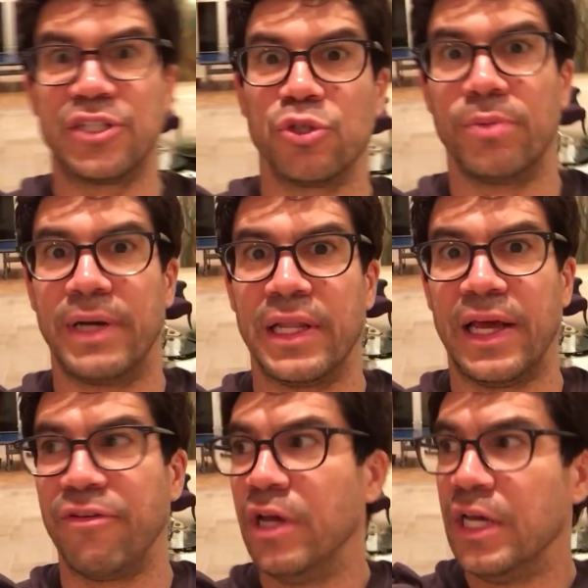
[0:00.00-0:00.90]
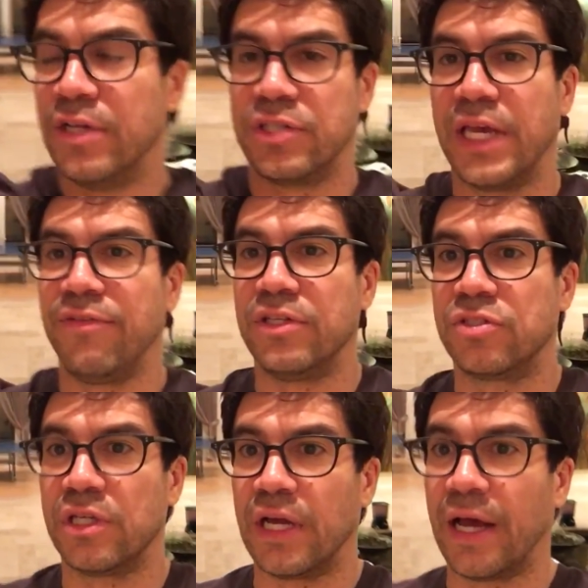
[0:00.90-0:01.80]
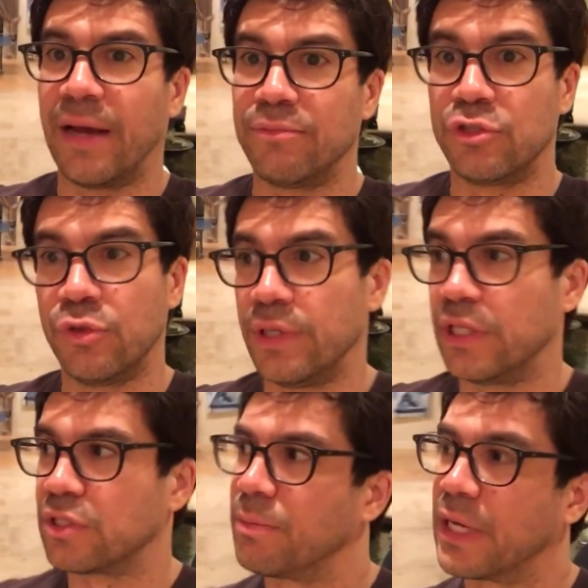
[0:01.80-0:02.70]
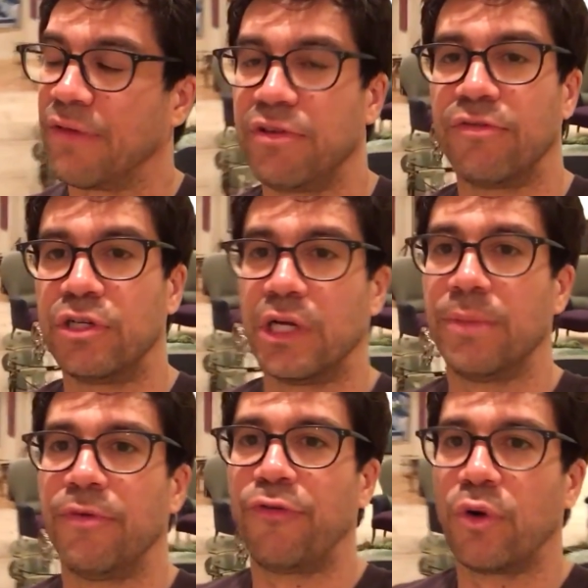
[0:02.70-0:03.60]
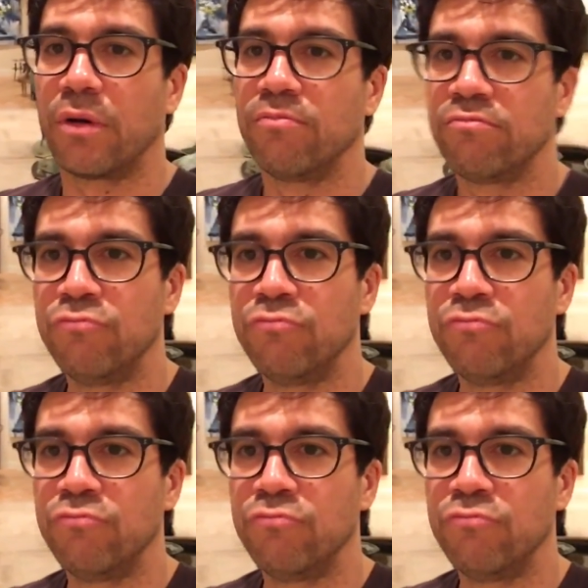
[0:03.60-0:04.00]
I sold my life savings and I'm doing this. I'm like, have you ever done it before?